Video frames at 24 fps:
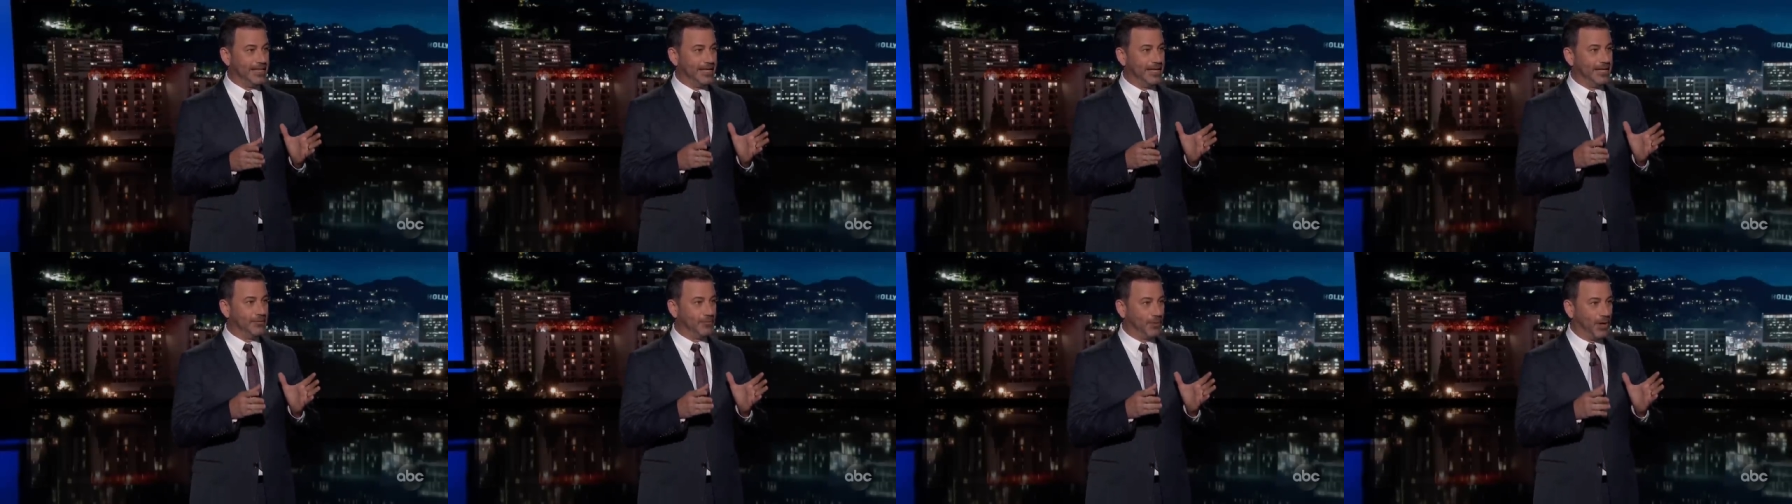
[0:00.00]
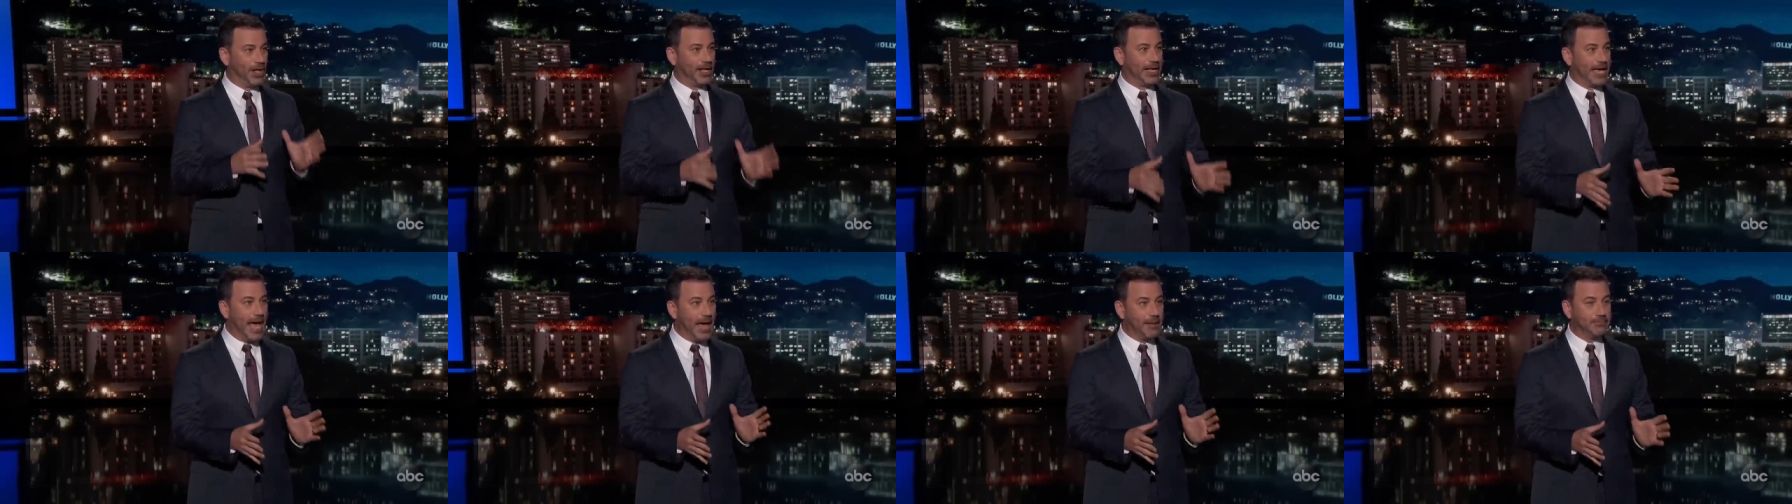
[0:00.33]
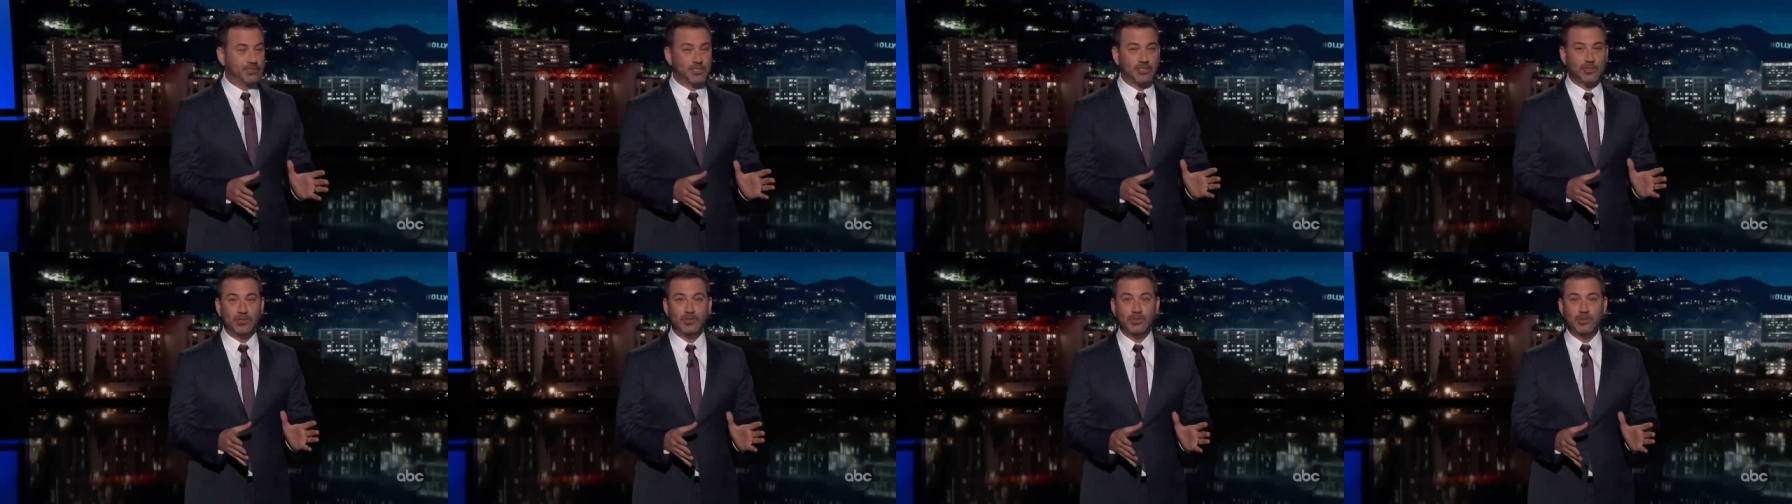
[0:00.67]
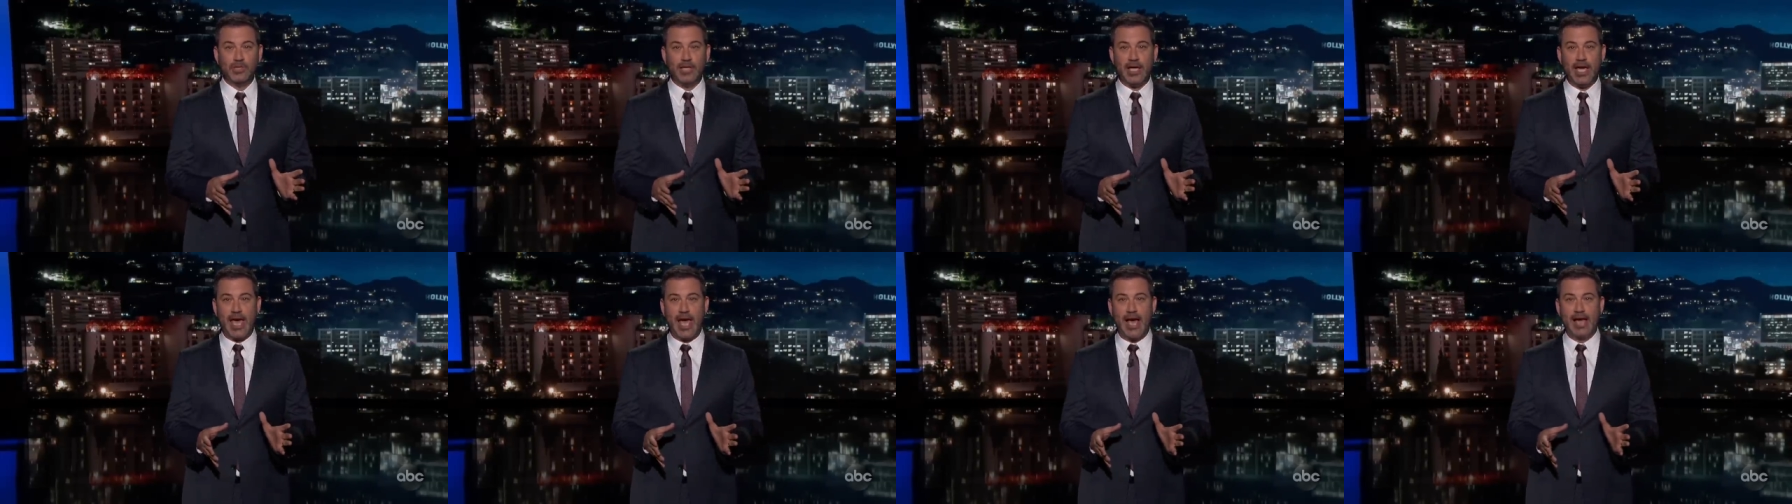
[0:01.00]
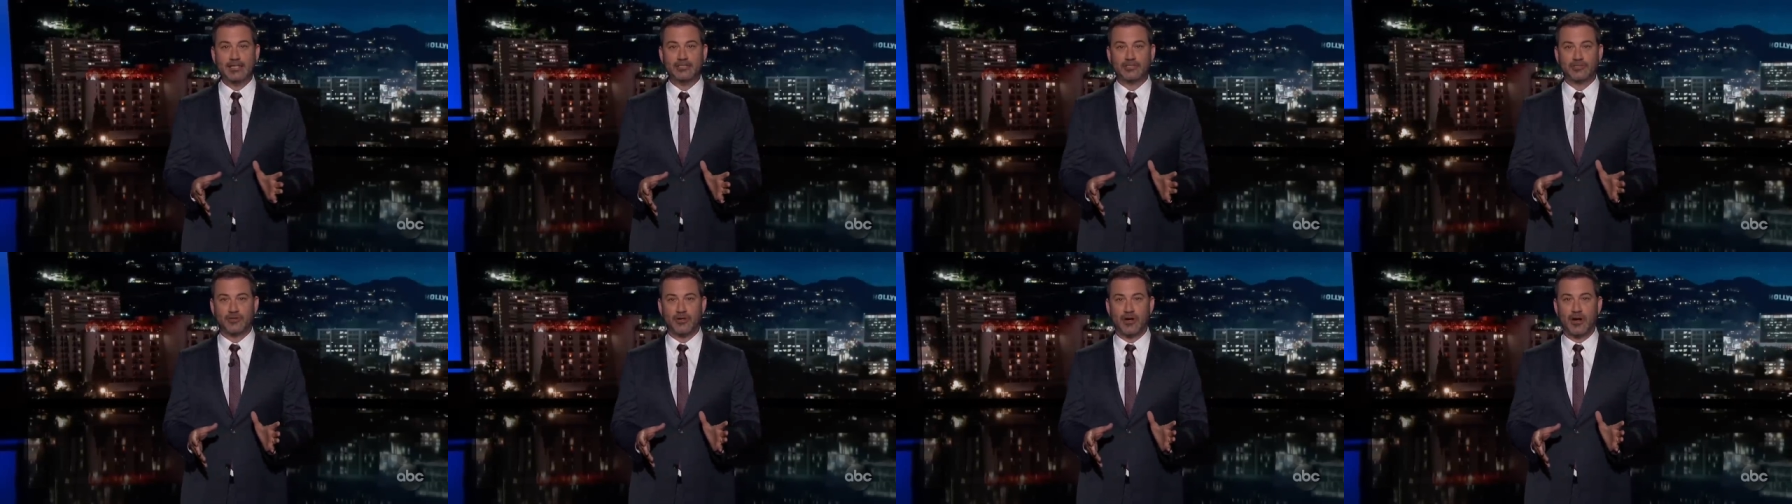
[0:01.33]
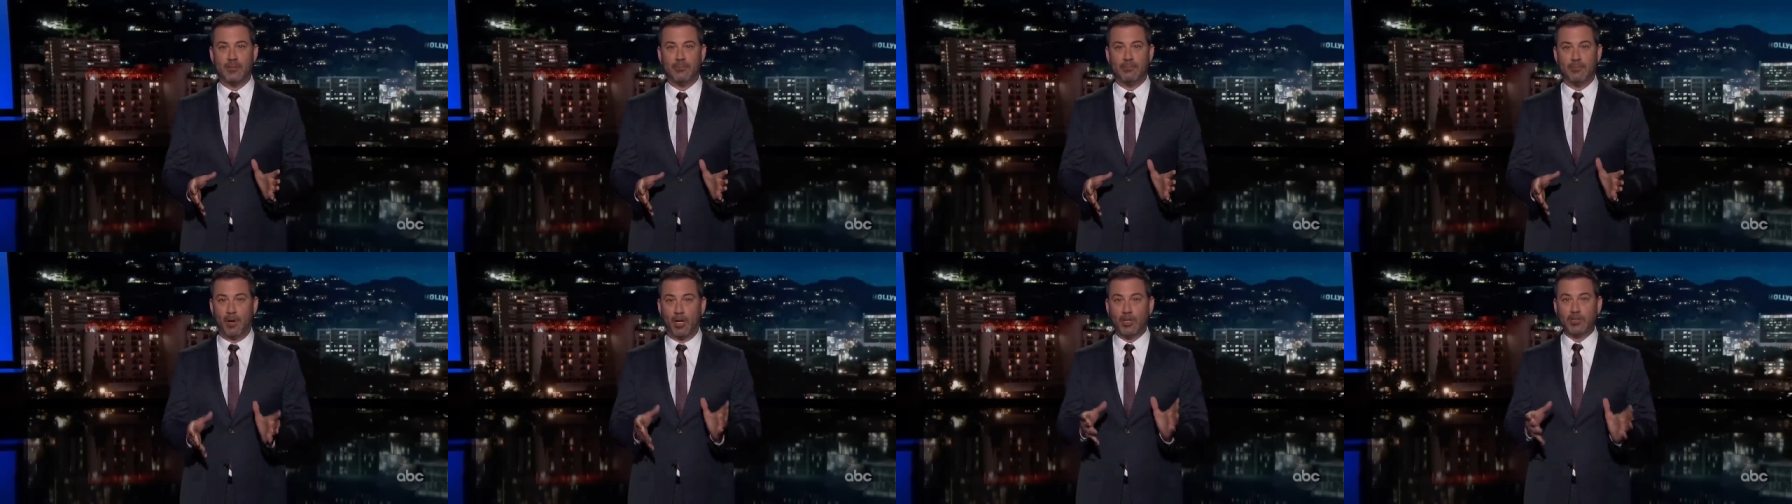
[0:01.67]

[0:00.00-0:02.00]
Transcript: that while he absolutely asked Trump